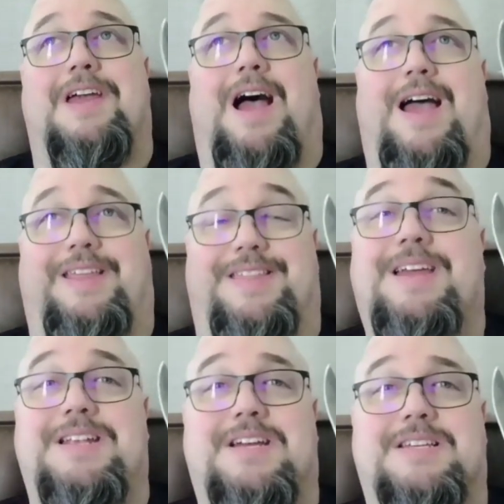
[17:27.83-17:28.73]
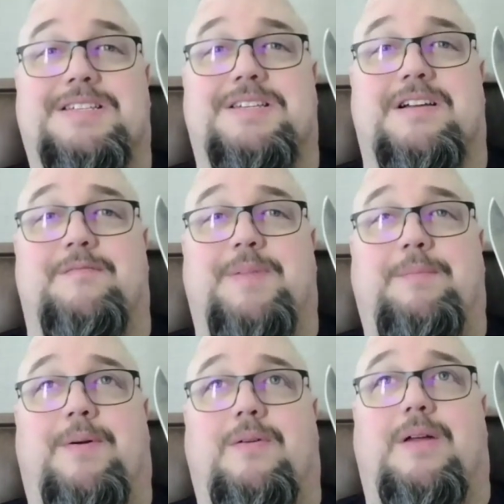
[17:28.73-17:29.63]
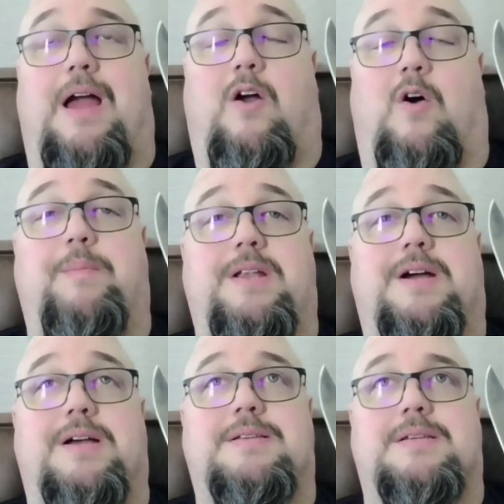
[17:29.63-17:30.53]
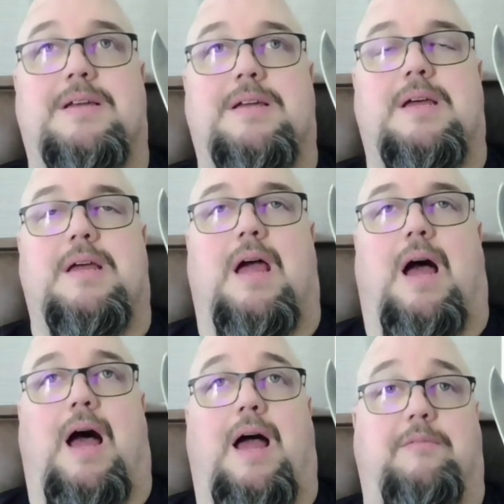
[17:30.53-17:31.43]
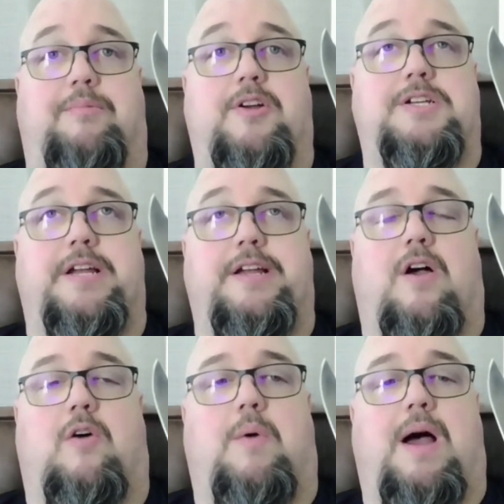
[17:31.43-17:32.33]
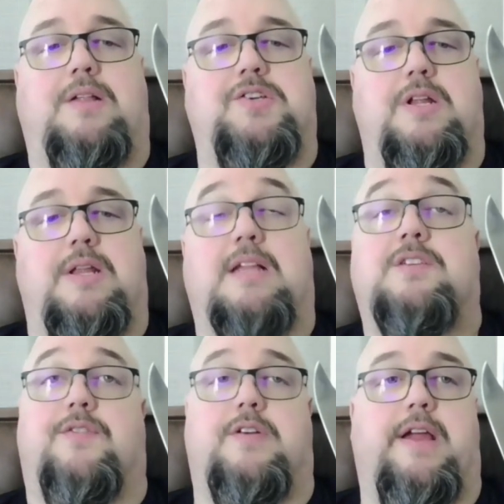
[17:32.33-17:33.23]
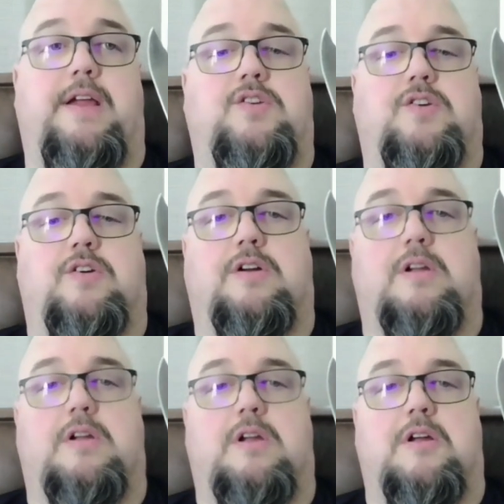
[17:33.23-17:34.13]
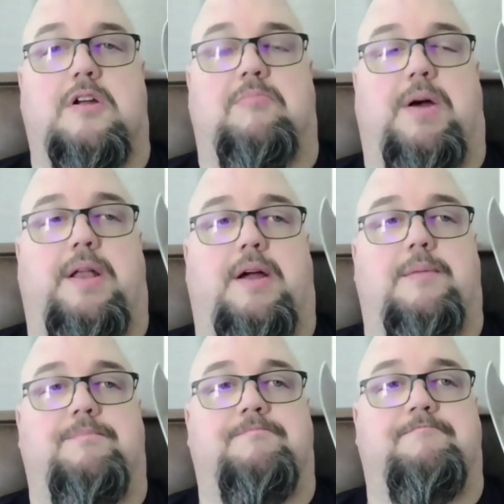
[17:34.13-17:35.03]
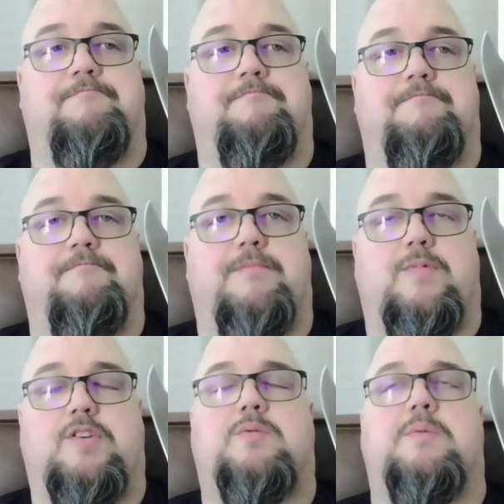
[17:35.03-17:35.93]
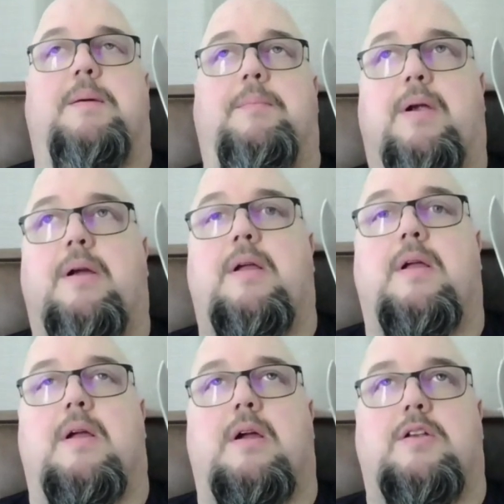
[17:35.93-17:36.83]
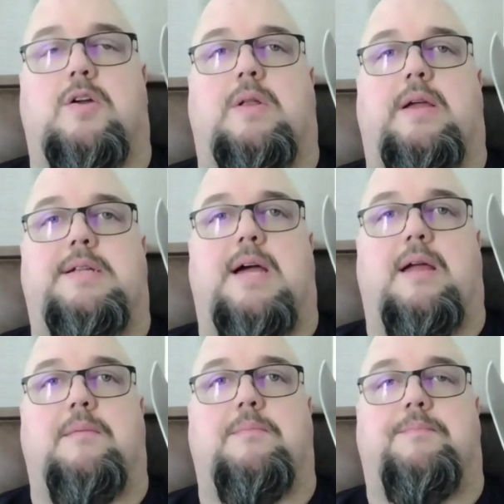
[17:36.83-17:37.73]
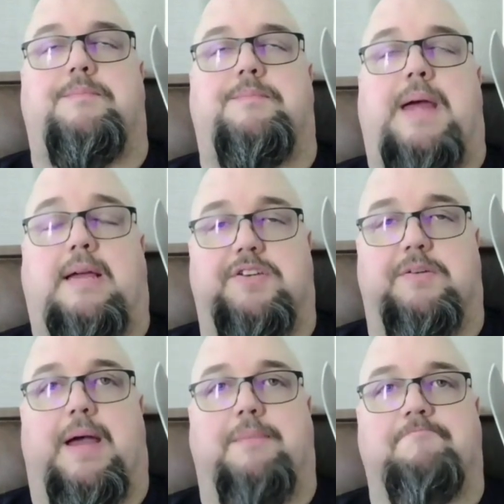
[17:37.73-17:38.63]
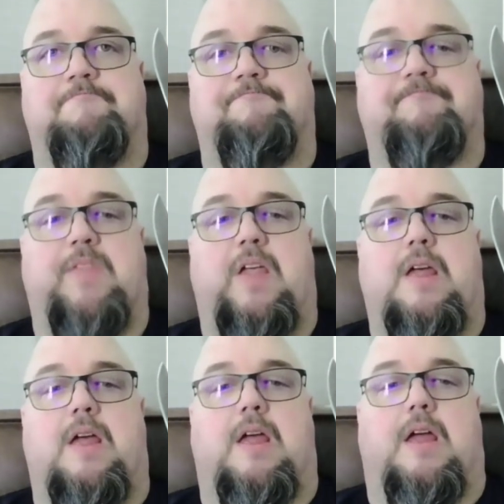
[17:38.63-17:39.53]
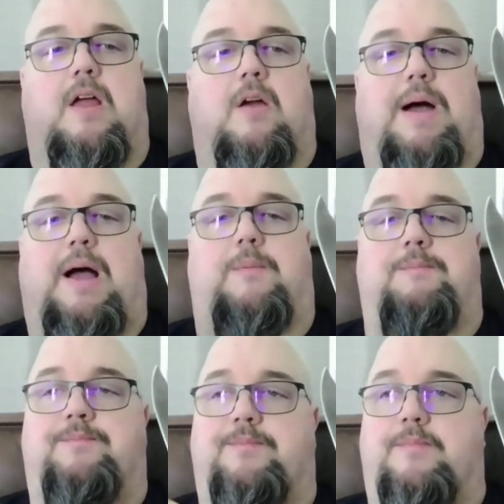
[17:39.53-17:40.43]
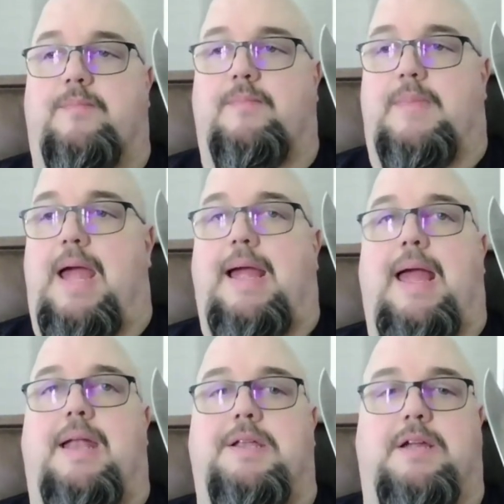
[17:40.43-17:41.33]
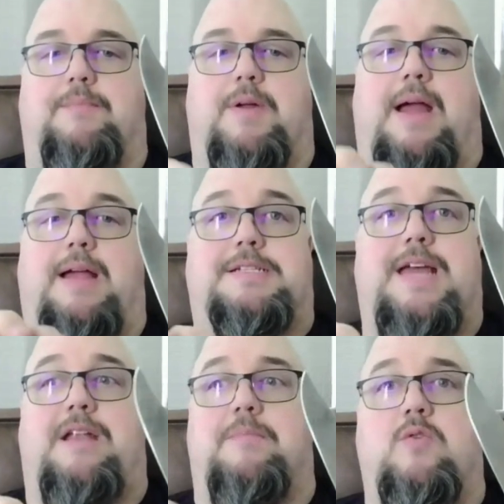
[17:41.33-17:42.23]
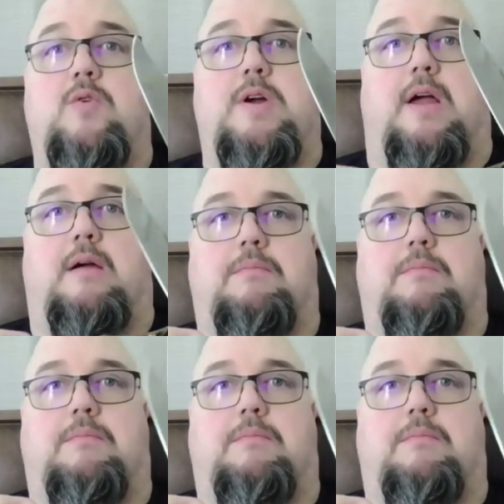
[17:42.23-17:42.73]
I think it does to some people. I hope it does. I appreciate y'all watching. That's for dang sure. But just remember, don't let time pass you by. Wow, that got deep. I just got a mauga.